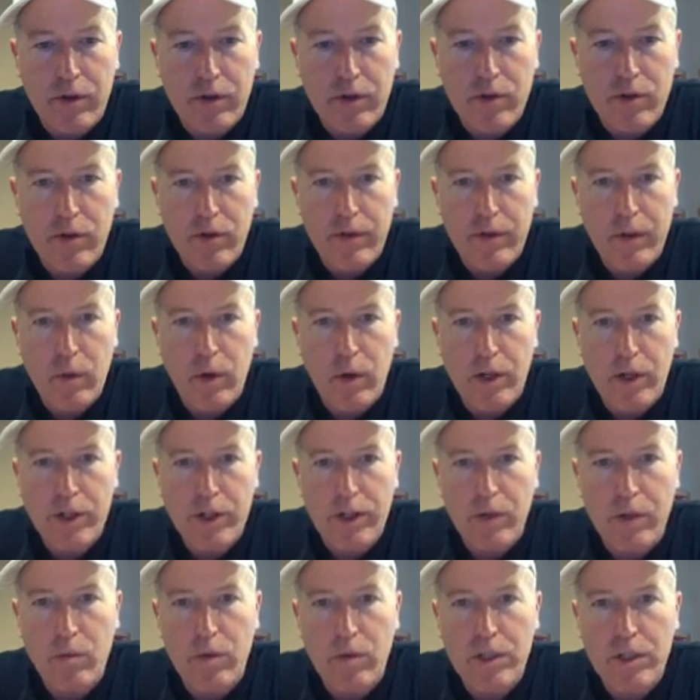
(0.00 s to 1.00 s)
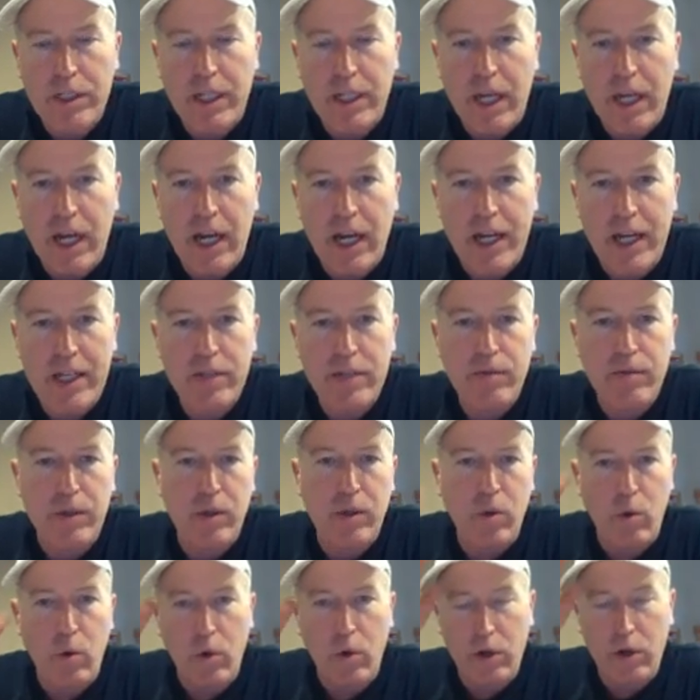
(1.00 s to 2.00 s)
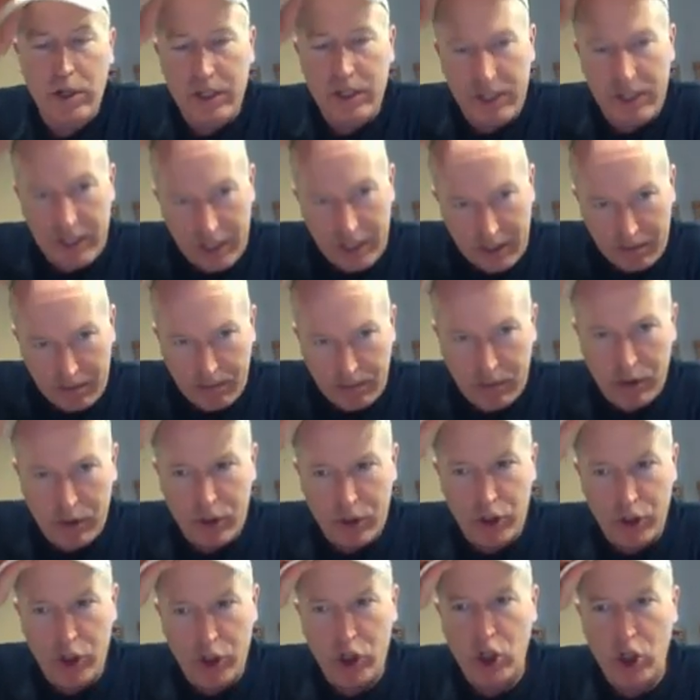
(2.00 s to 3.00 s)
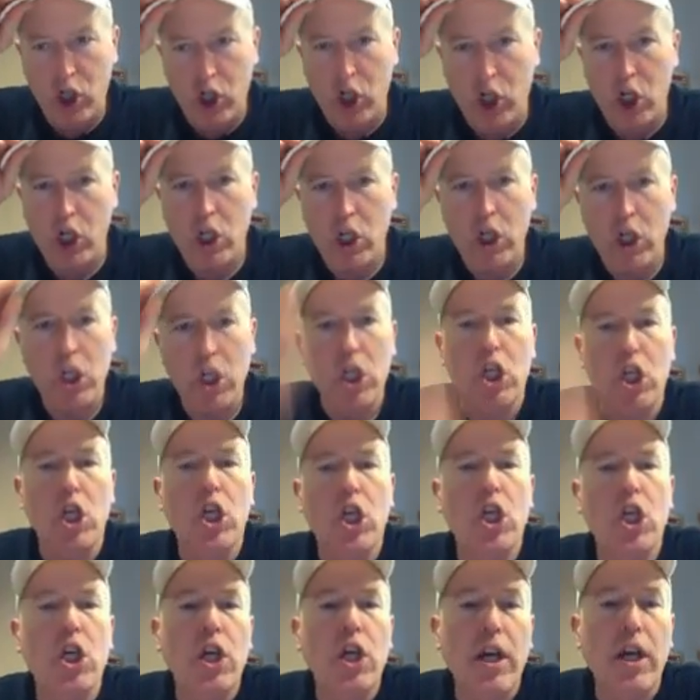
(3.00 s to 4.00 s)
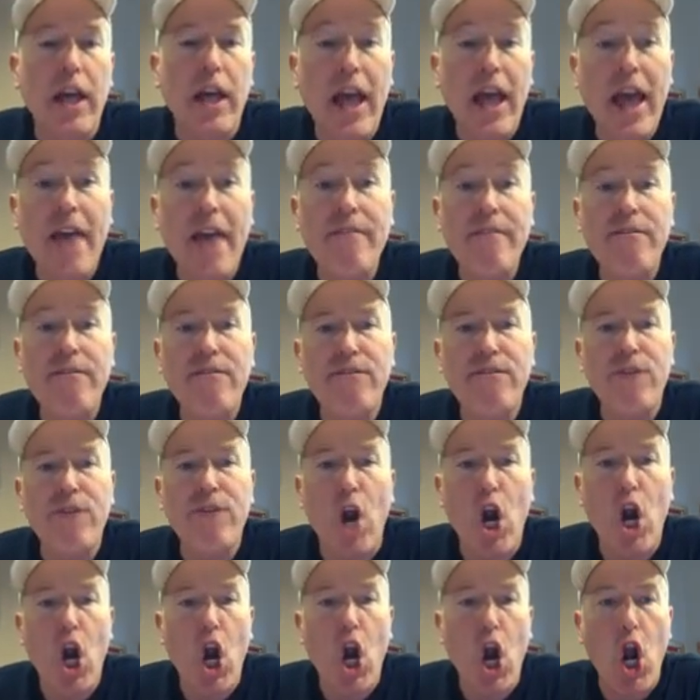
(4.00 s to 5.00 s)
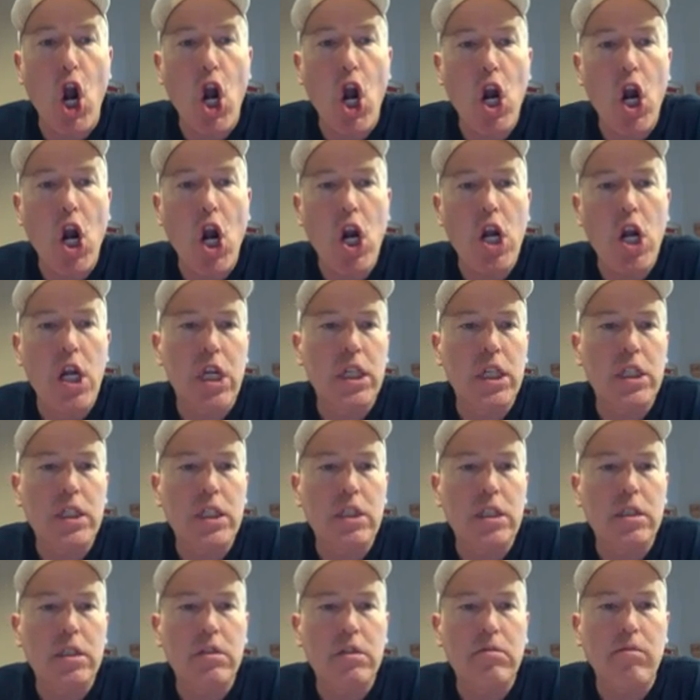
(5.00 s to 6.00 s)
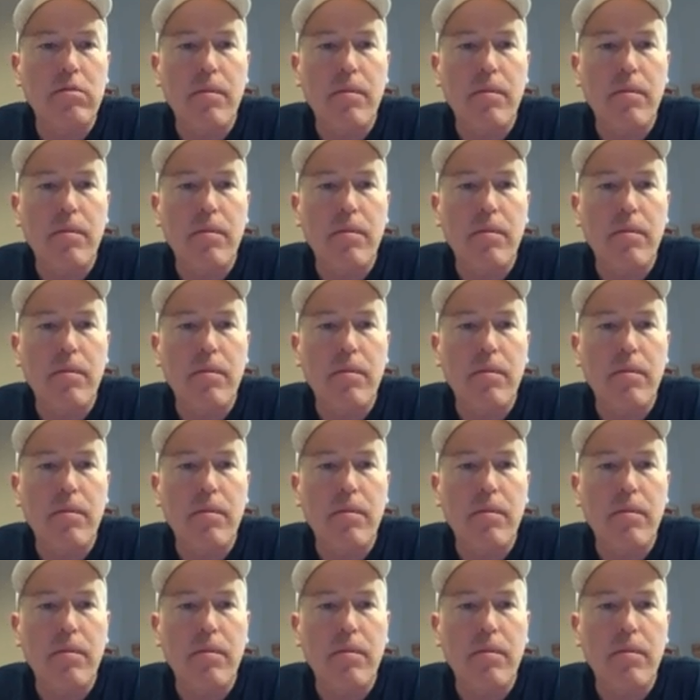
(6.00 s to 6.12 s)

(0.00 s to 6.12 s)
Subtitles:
trivia question. What is the highest recorded temperature ever? We'll